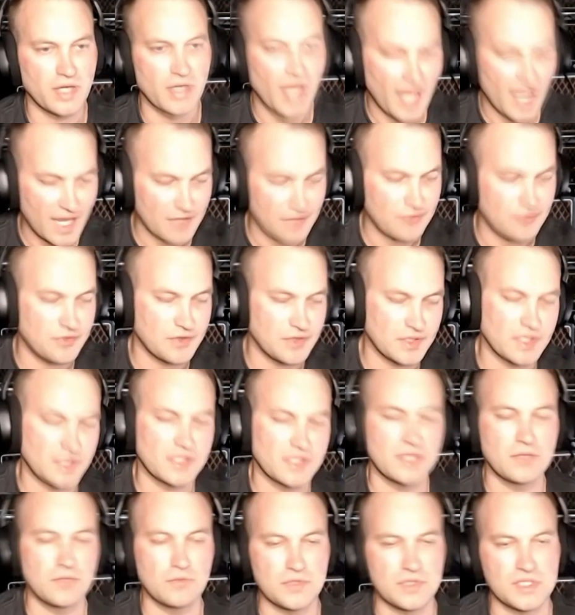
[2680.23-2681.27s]
I feel like
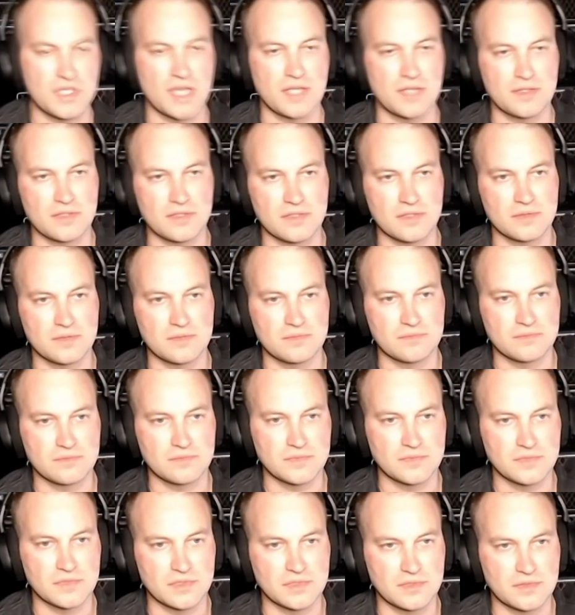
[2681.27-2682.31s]
he was on the
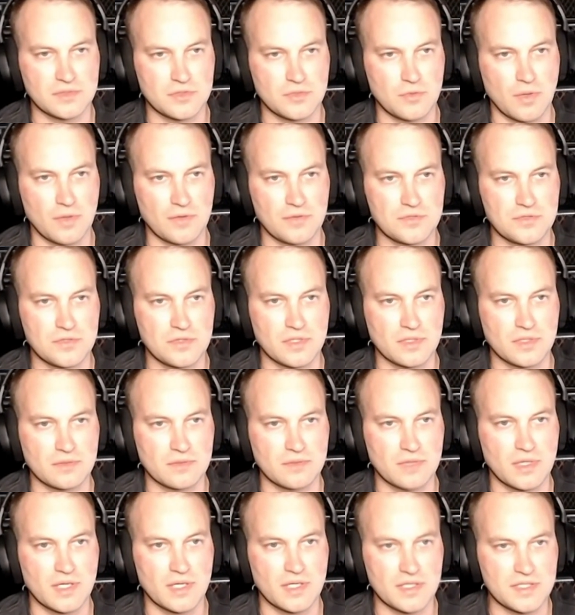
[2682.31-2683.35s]
the 12 string
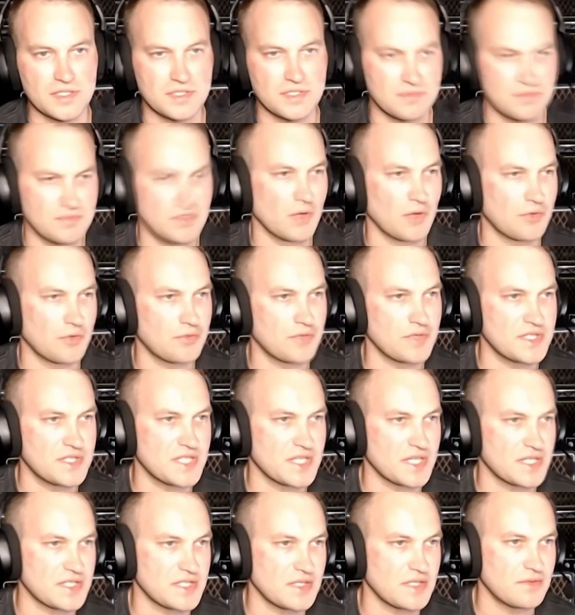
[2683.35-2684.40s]
on his
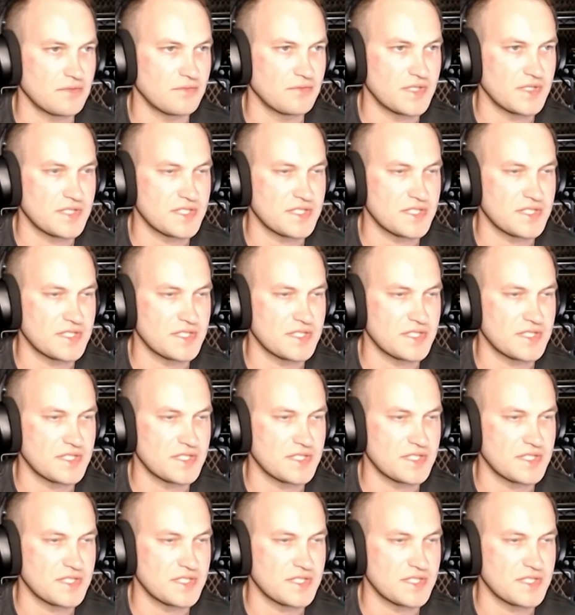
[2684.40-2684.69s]
360 V60.